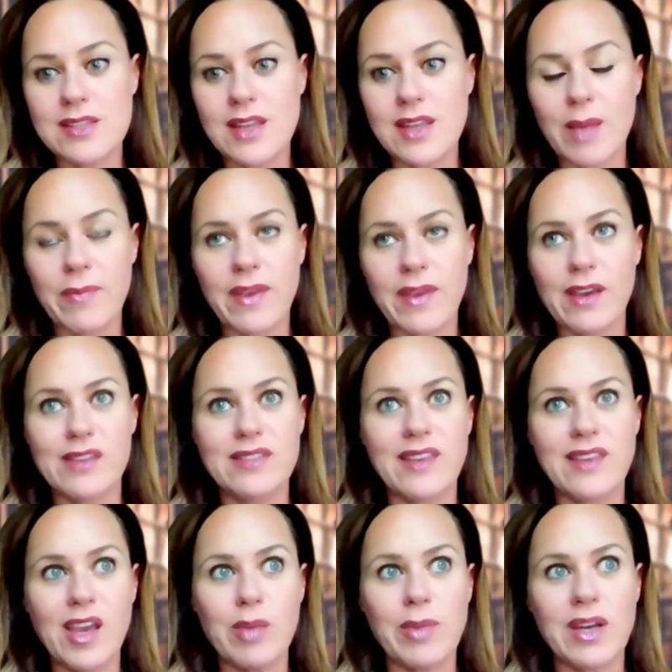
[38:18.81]
that I'm like,
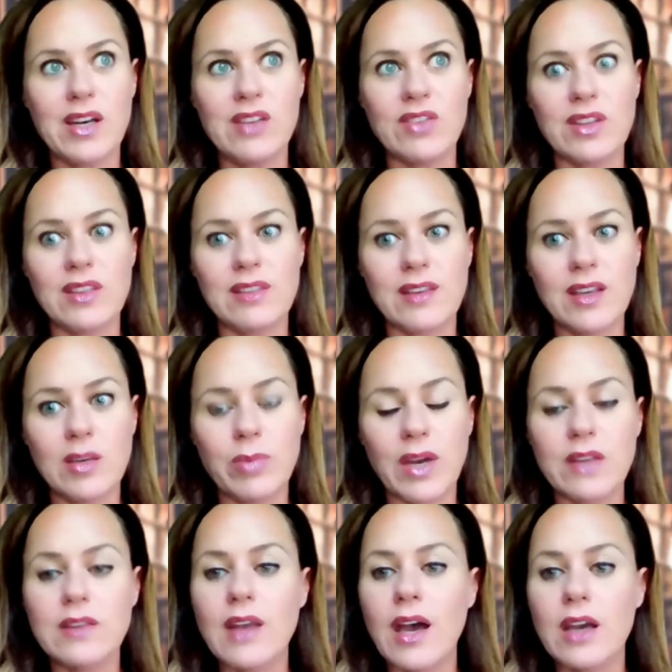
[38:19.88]
damn, I didn't even think
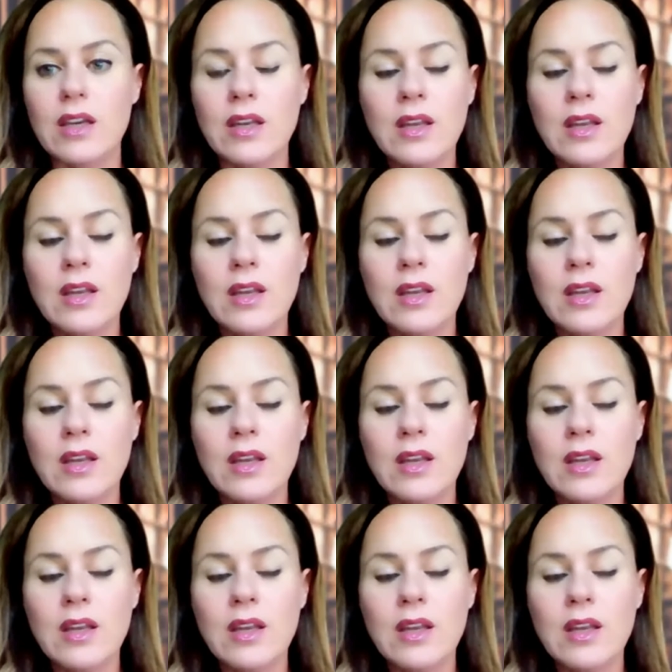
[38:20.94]
about that.